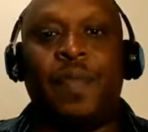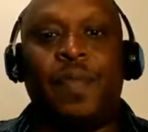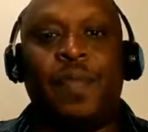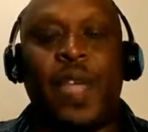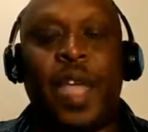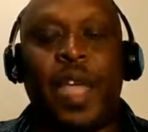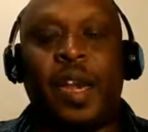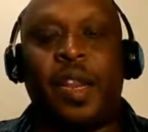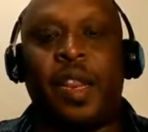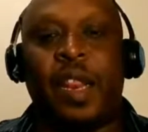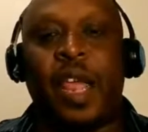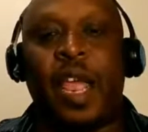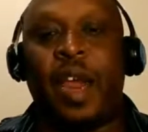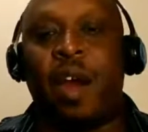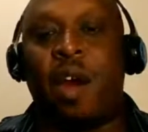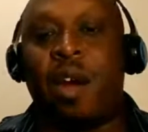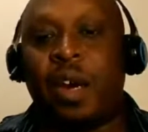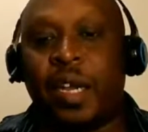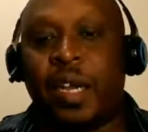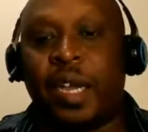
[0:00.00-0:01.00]
They
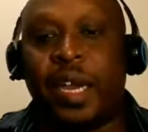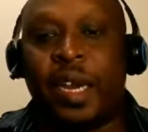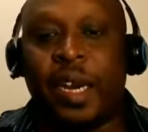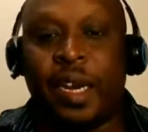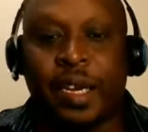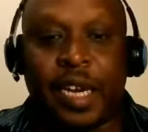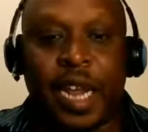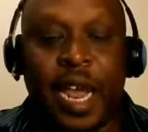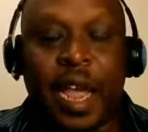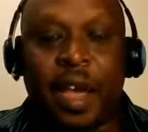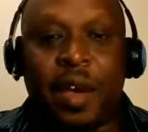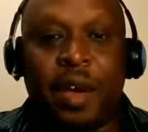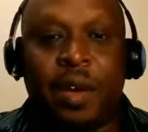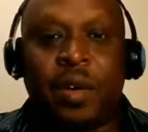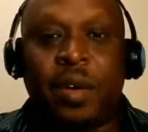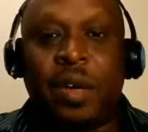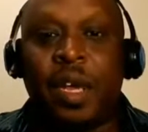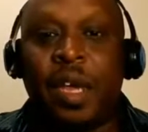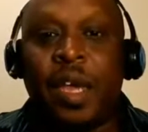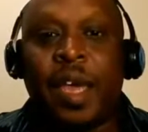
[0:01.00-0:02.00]
aren't getting
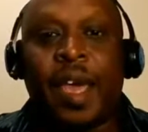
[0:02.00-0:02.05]
down.